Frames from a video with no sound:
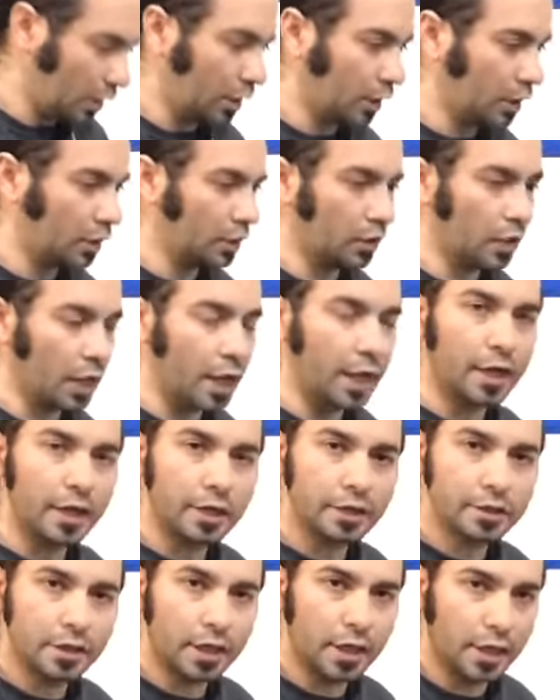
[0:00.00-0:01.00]
And like
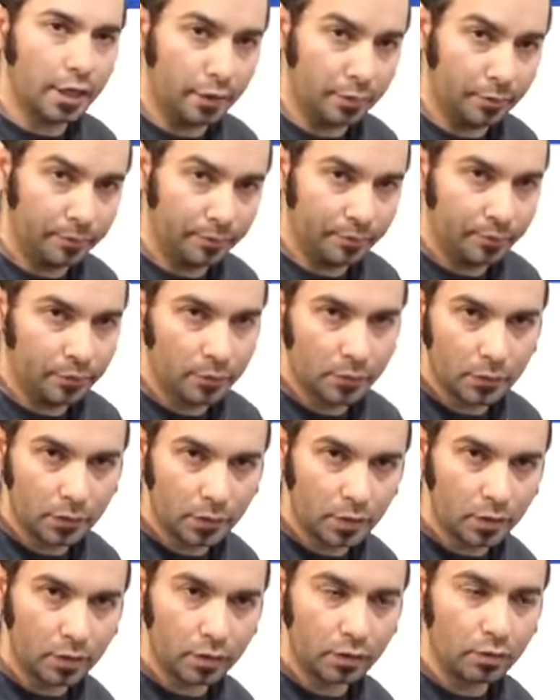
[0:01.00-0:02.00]
I said,
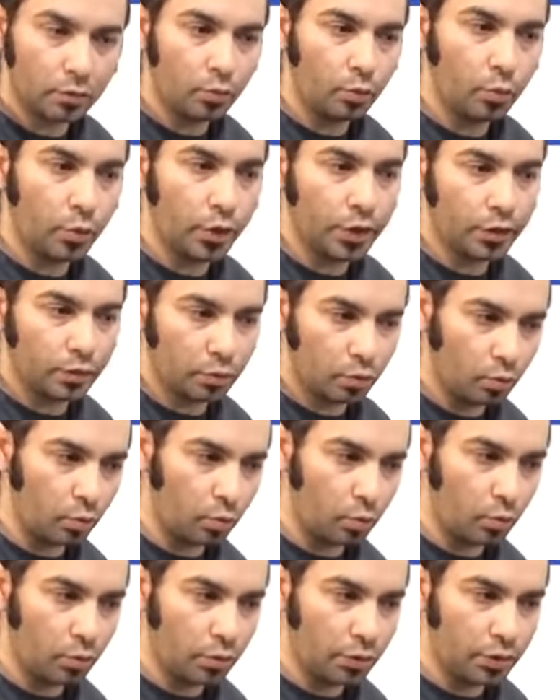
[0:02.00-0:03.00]
with
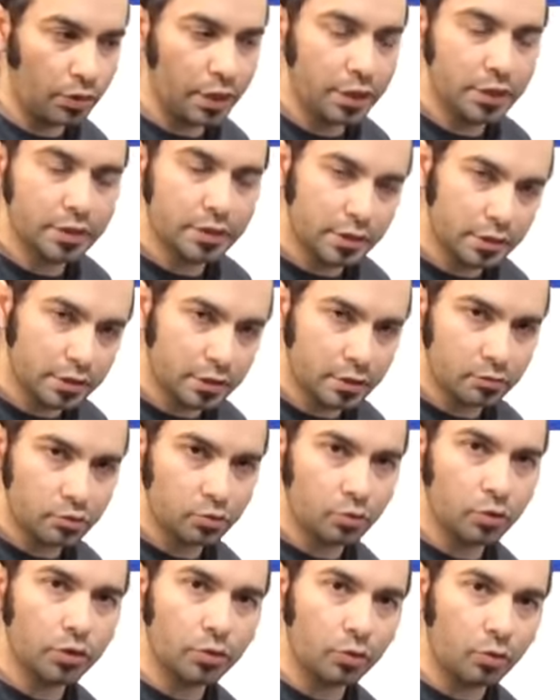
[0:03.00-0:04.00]
these
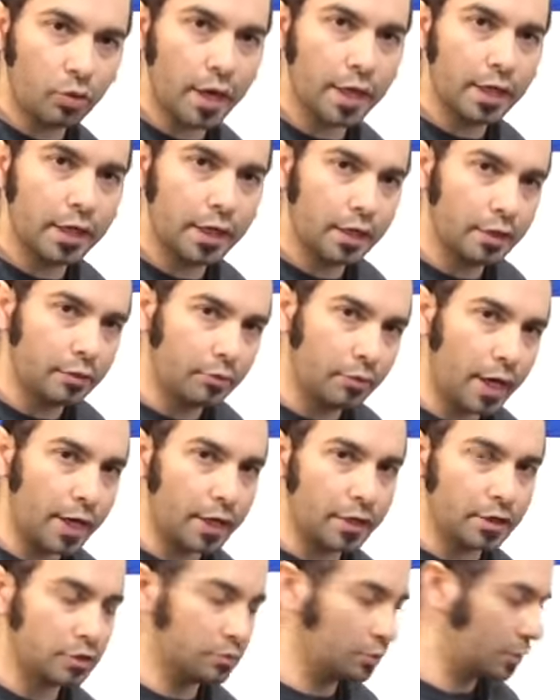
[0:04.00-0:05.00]
systems with the white ink
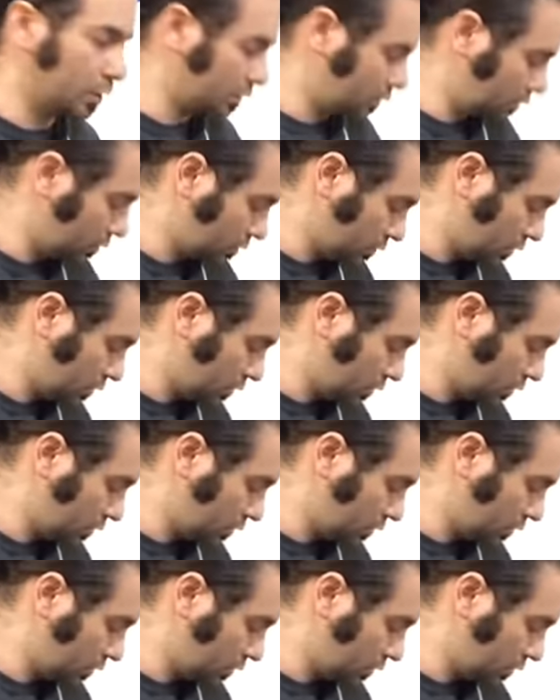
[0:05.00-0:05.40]
management,